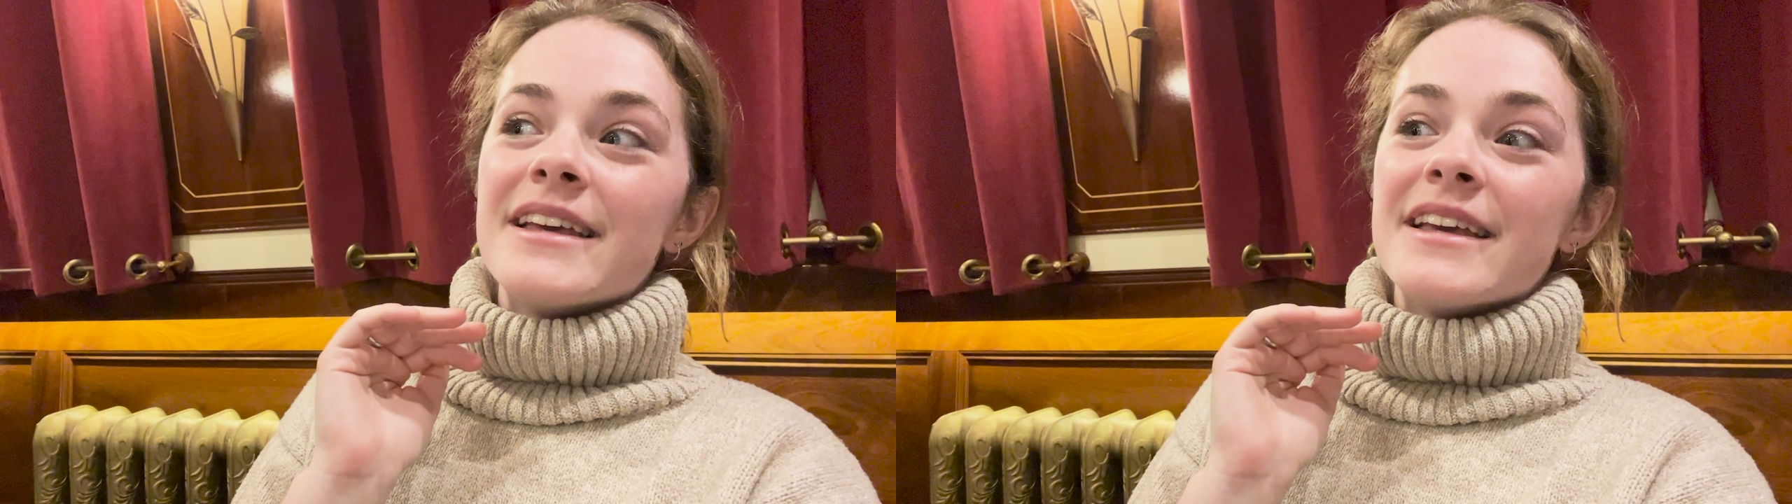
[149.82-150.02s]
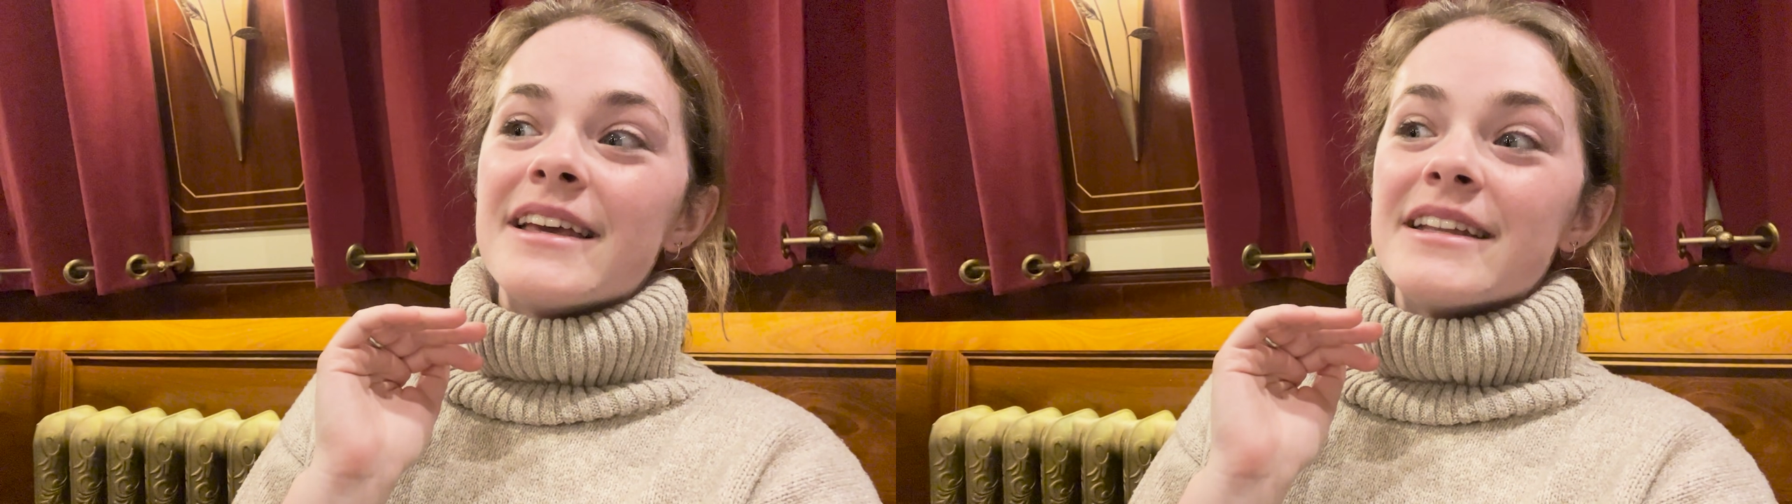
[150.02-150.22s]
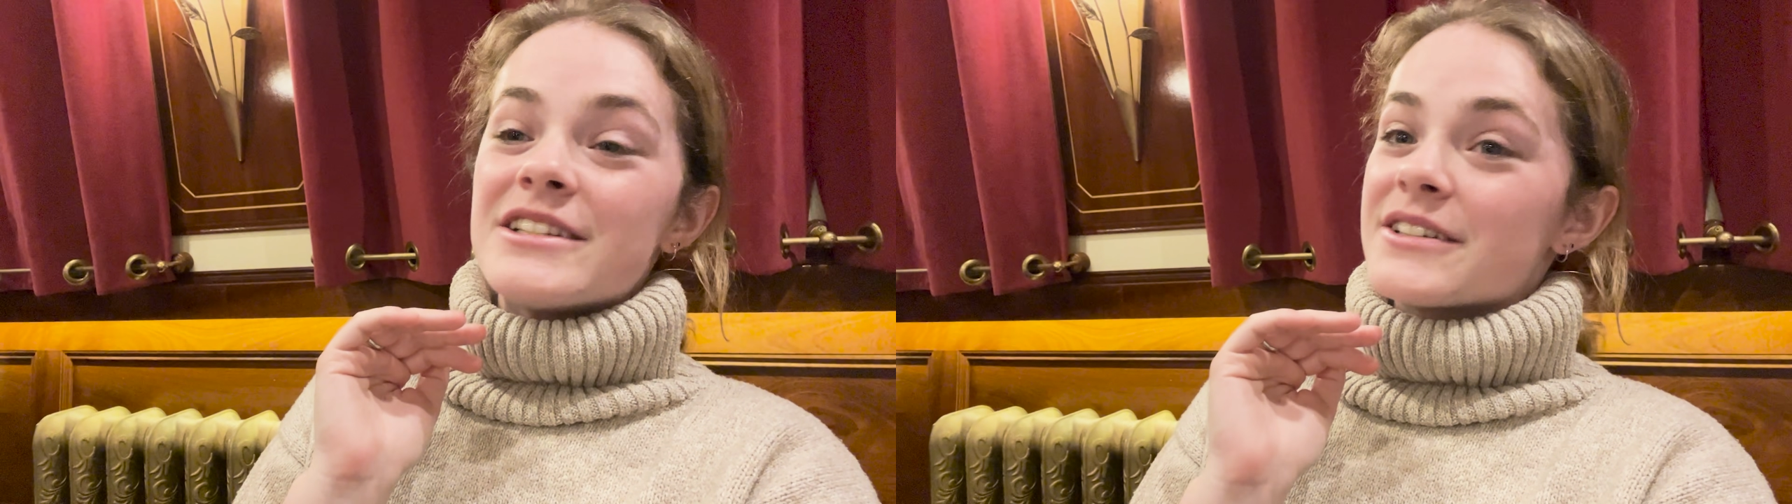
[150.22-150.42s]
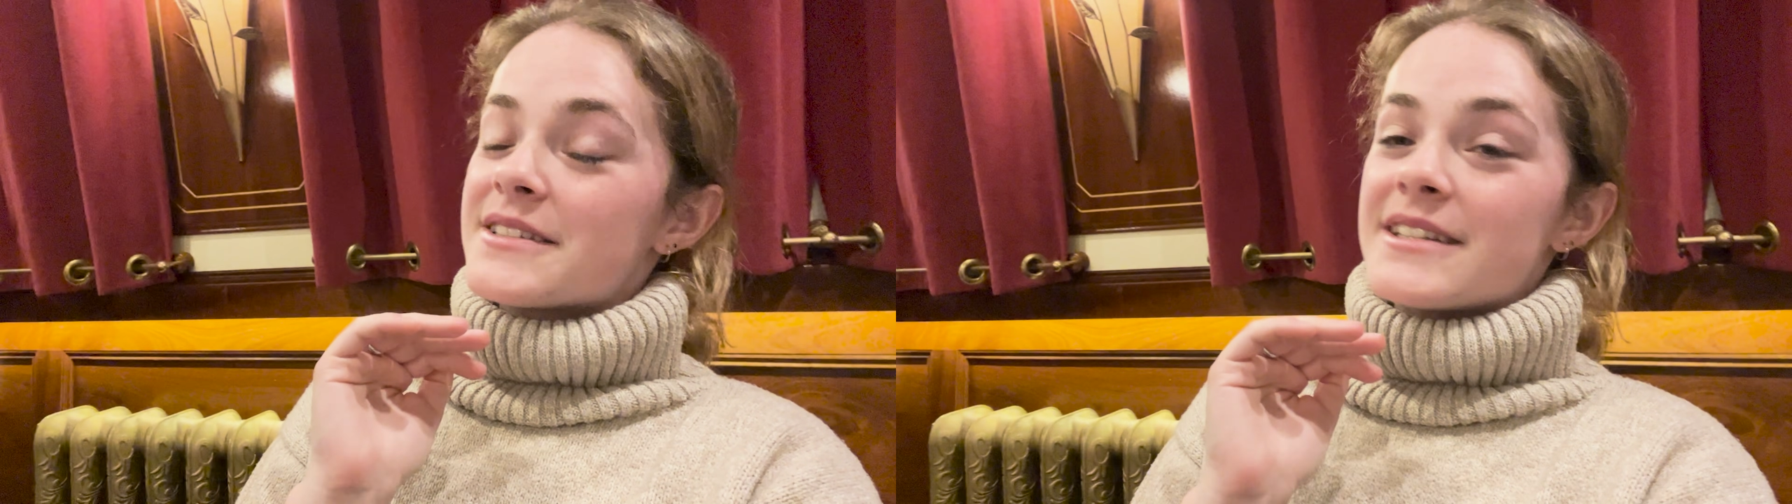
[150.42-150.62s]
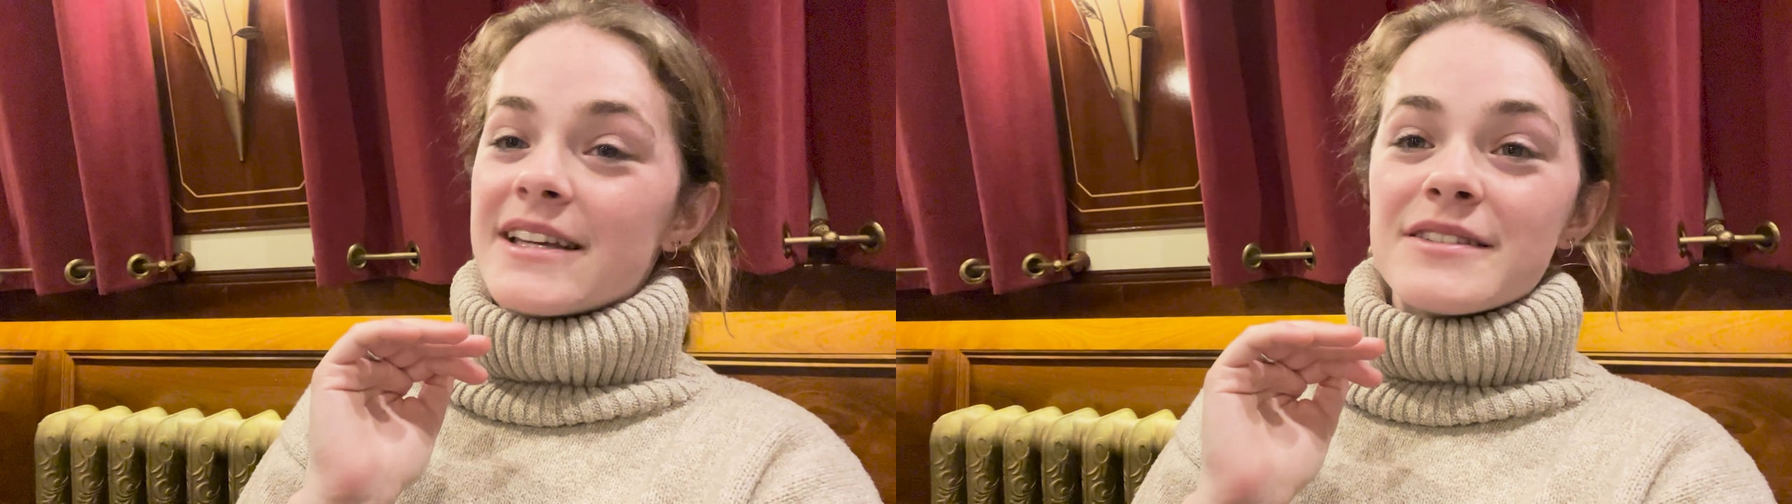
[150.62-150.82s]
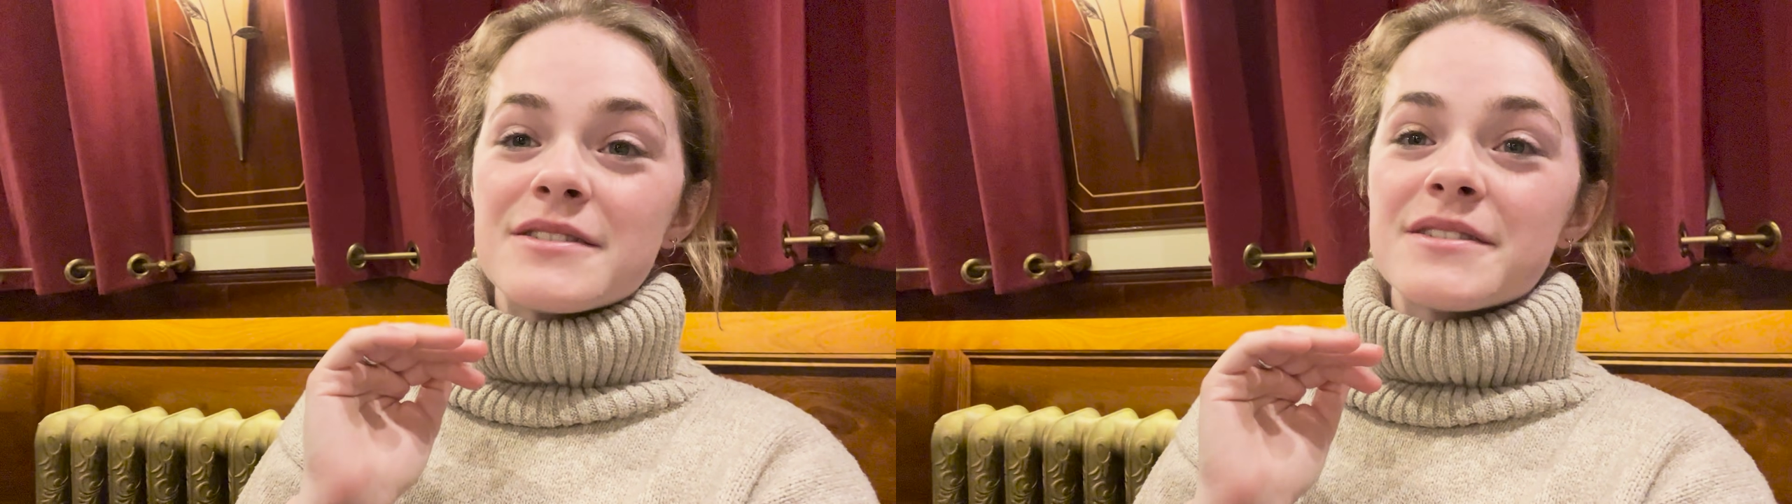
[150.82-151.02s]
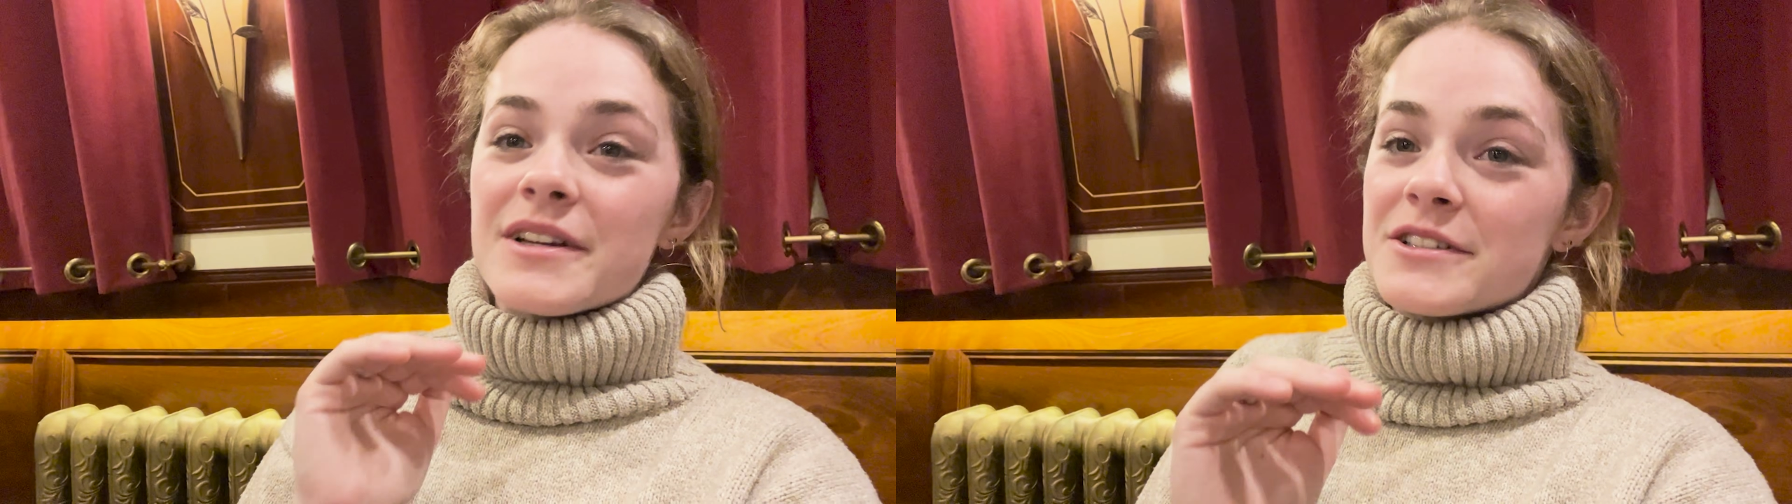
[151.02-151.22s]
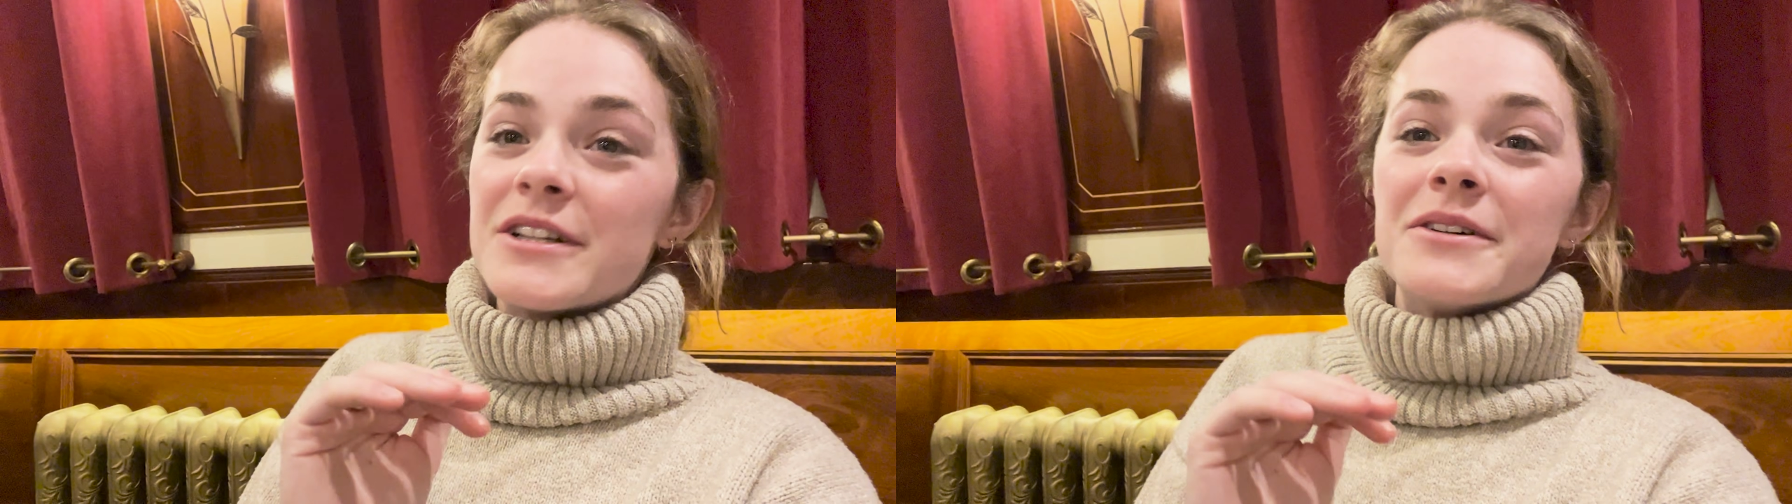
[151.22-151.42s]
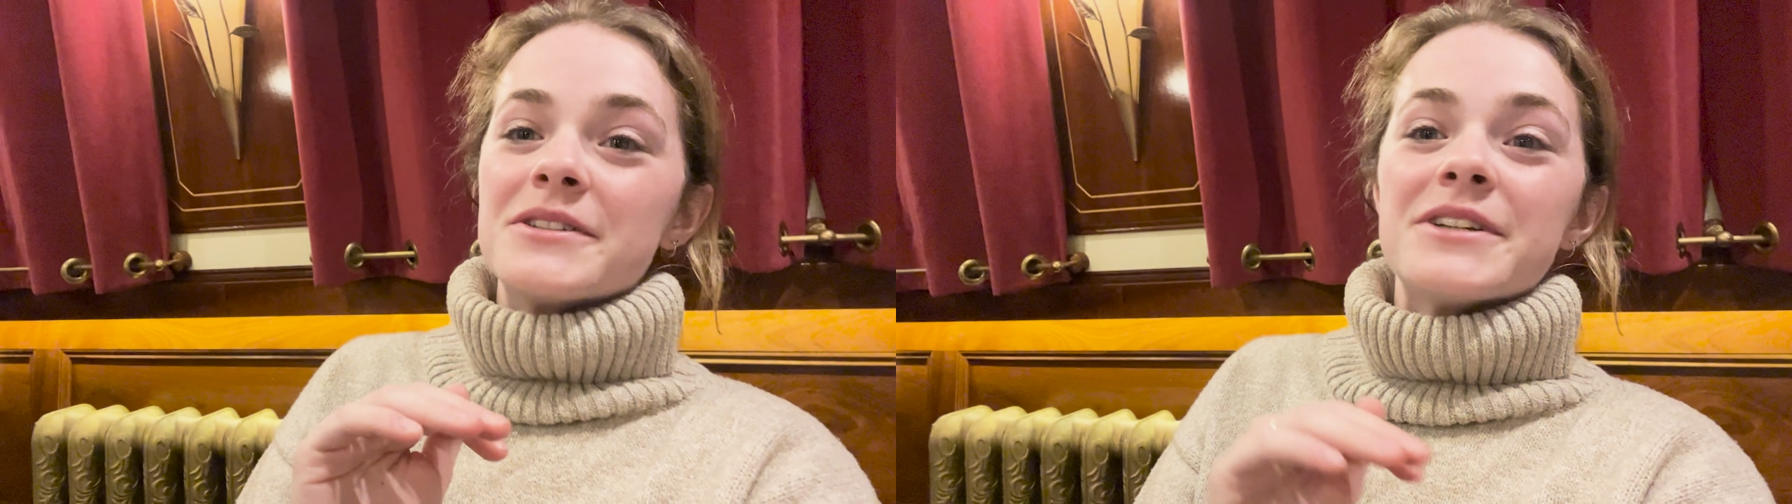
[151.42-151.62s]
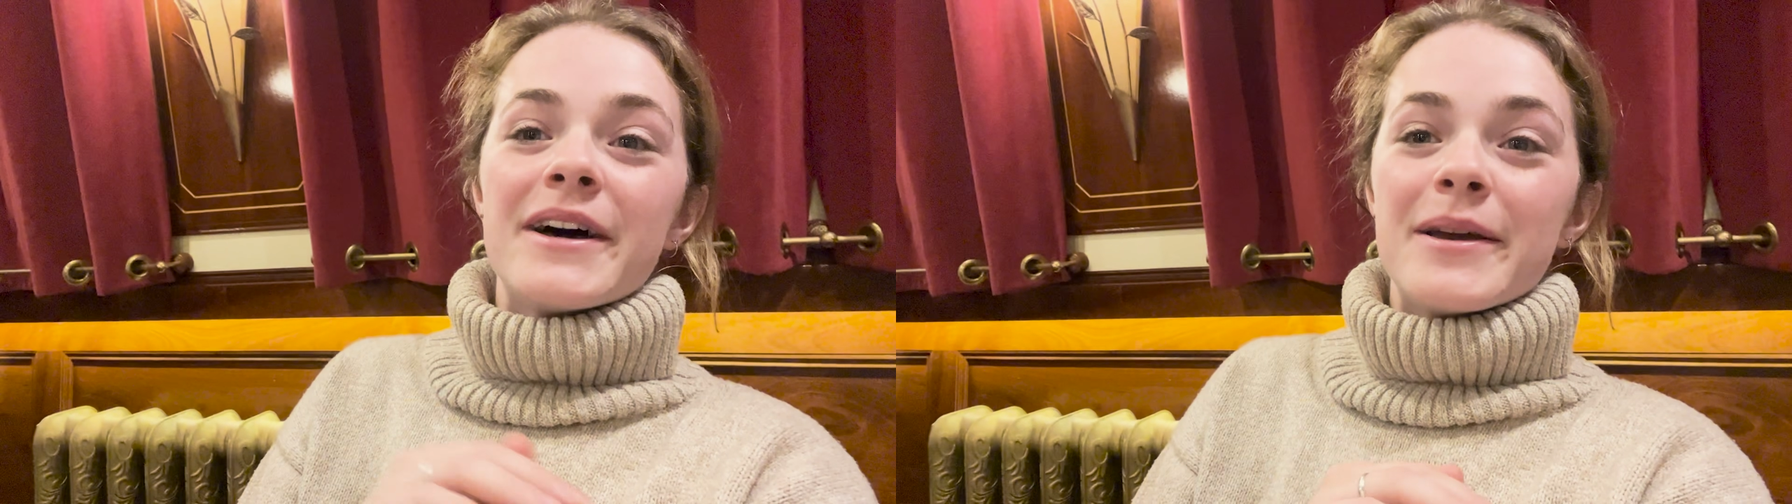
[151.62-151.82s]
it just takes such a long
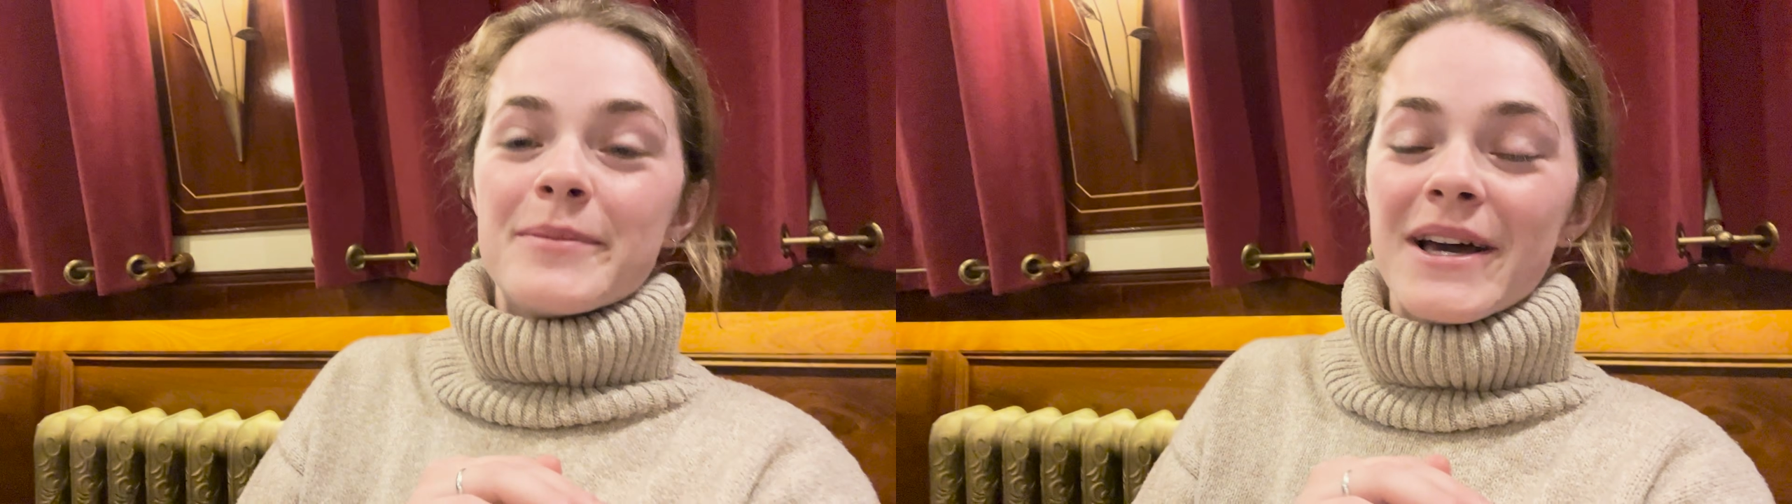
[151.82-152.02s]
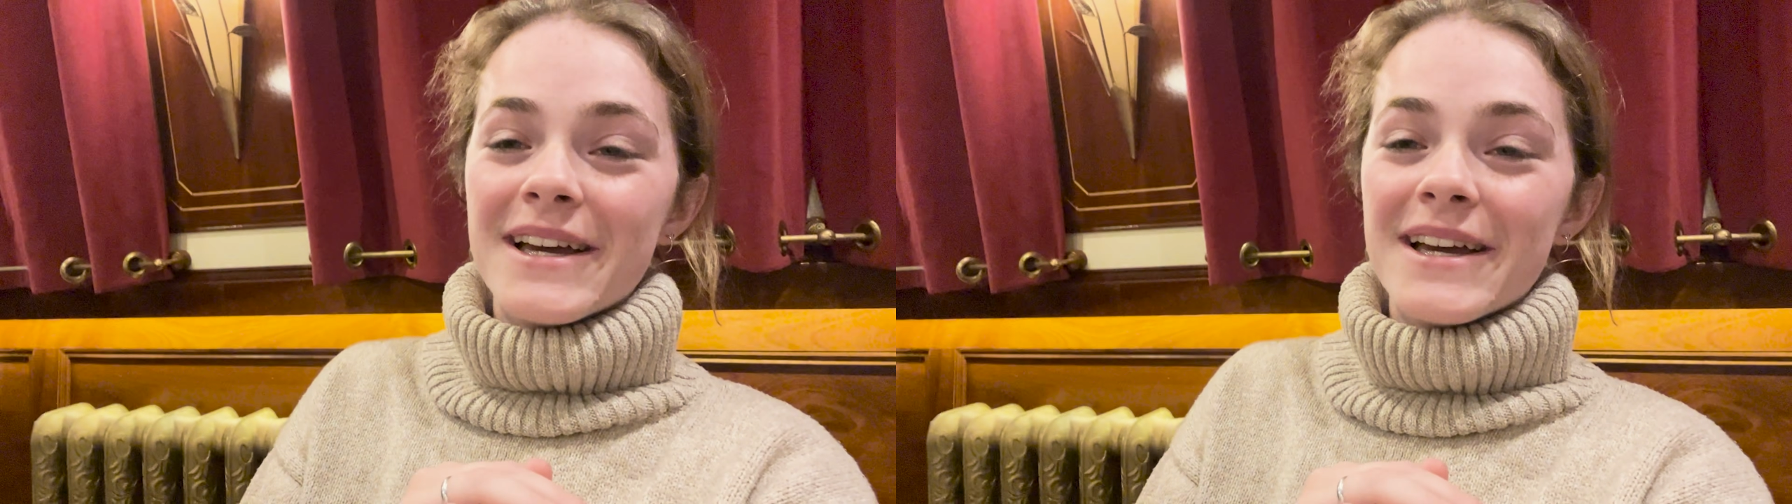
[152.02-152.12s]
time